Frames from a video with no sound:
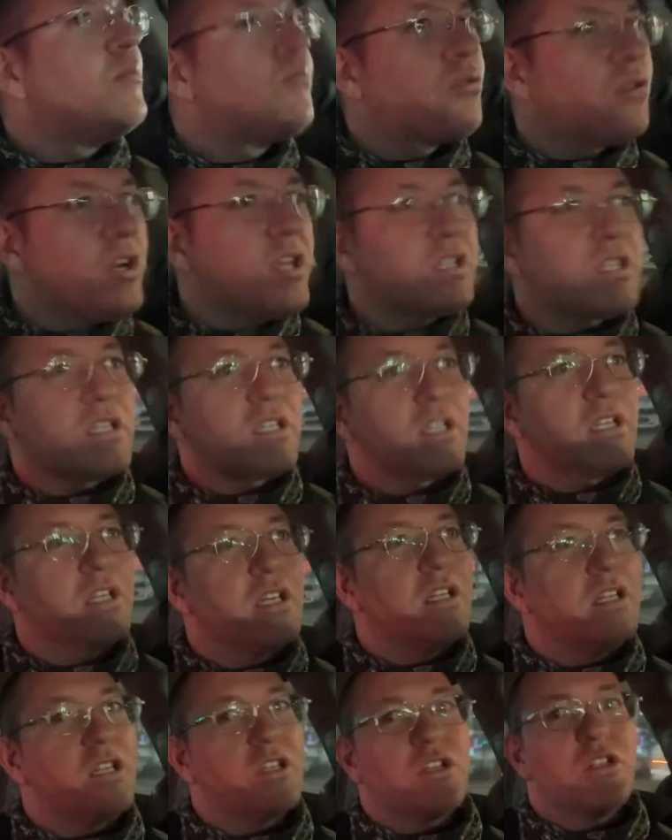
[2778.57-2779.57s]
Can
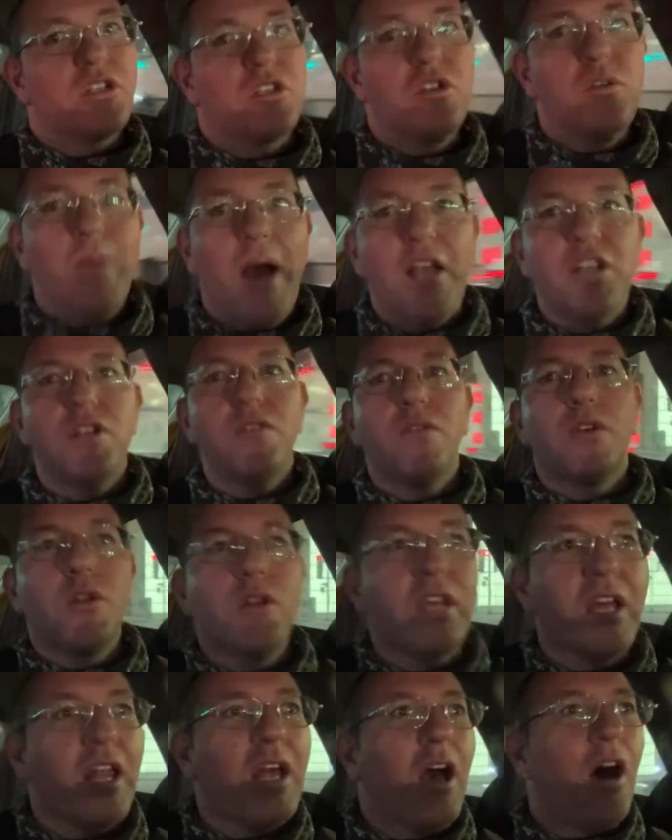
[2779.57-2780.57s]
you imagine you
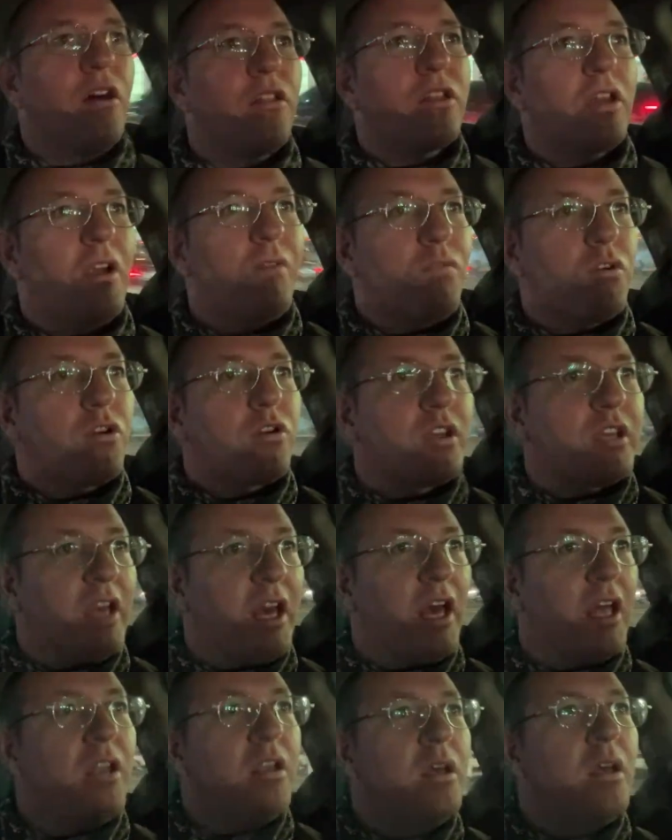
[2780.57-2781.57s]
couldn't get health care for your
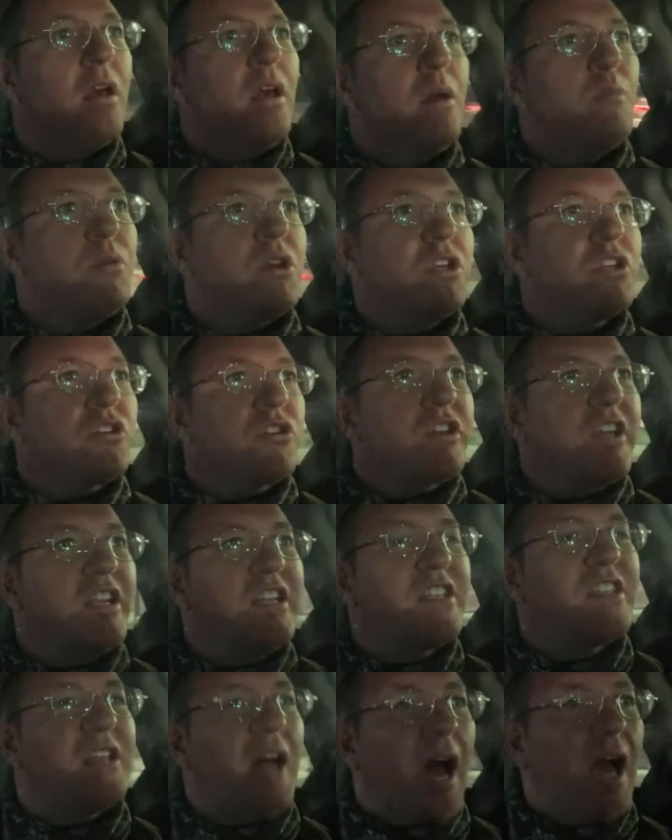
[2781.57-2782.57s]
kid because your kid
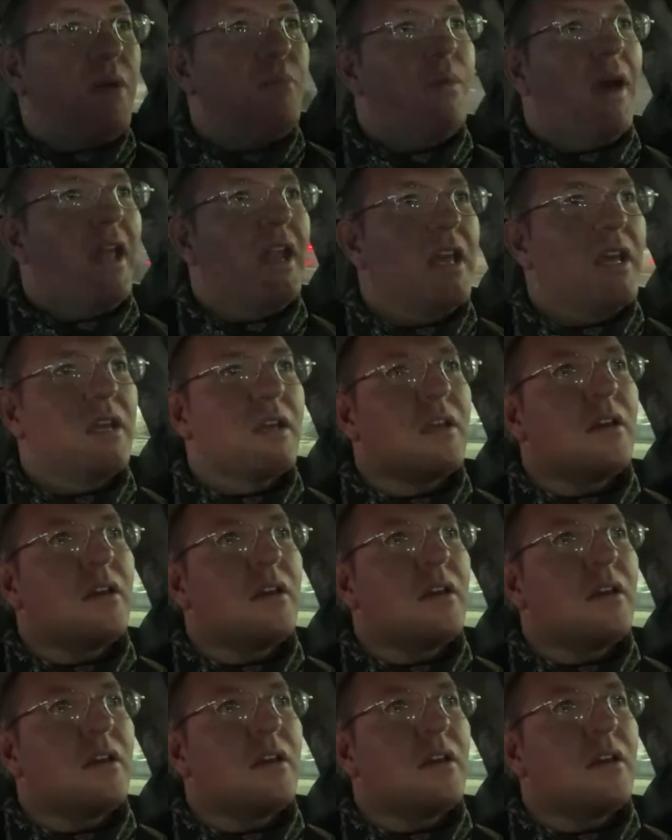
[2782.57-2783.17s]
is diabetic,